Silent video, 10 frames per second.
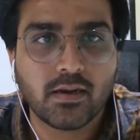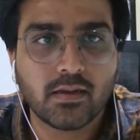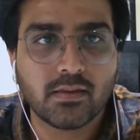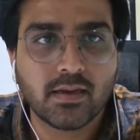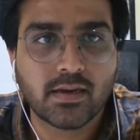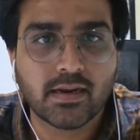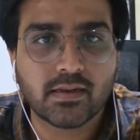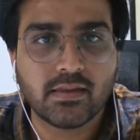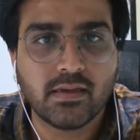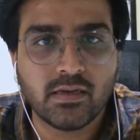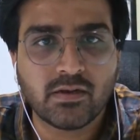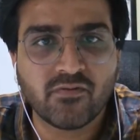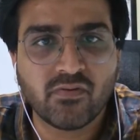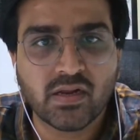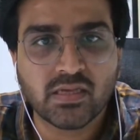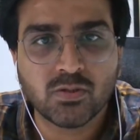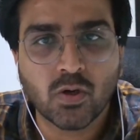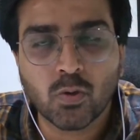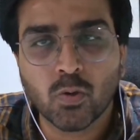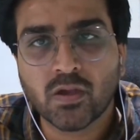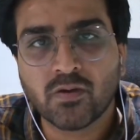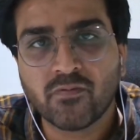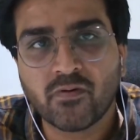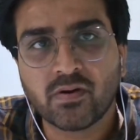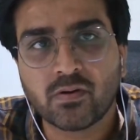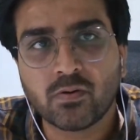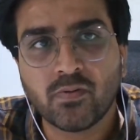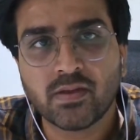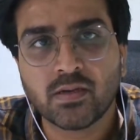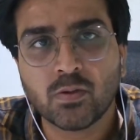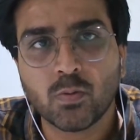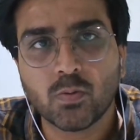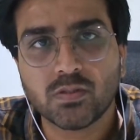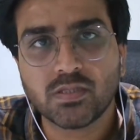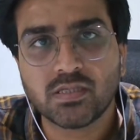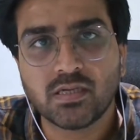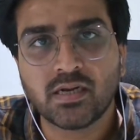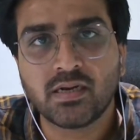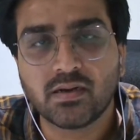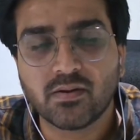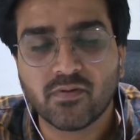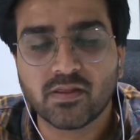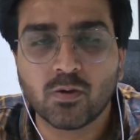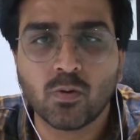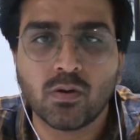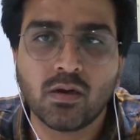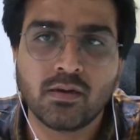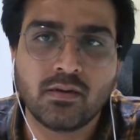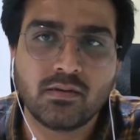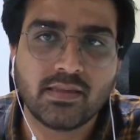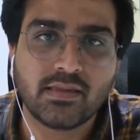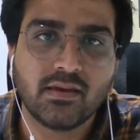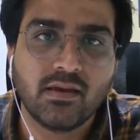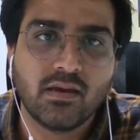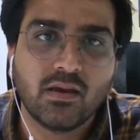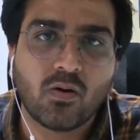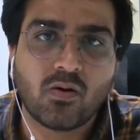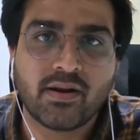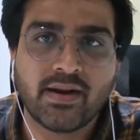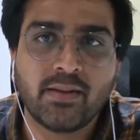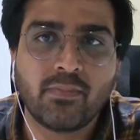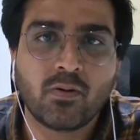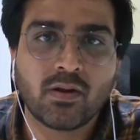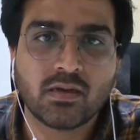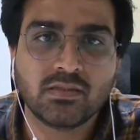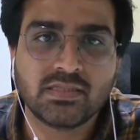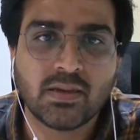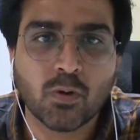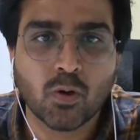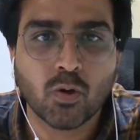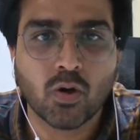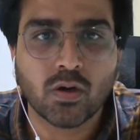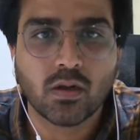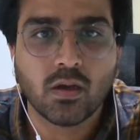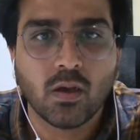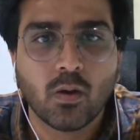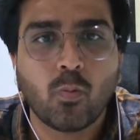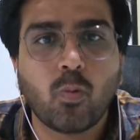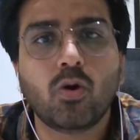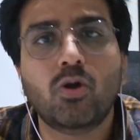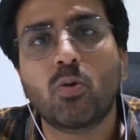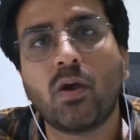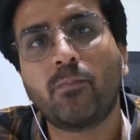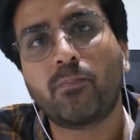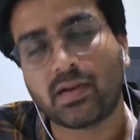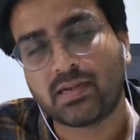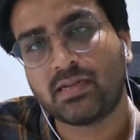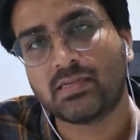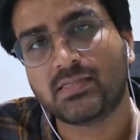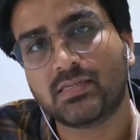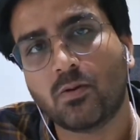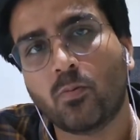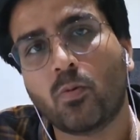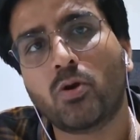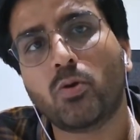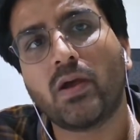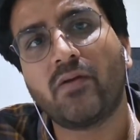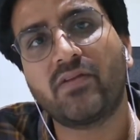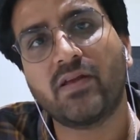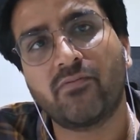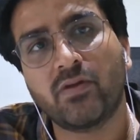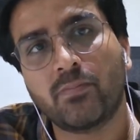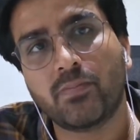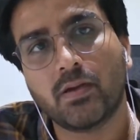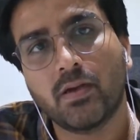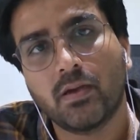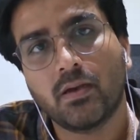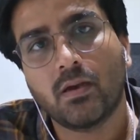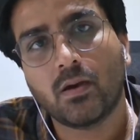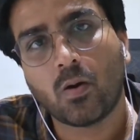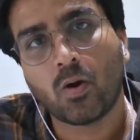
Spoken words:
the interviewer is not looking forward to whether you learn or read about a concept or not. What you have practiced, what you have developed on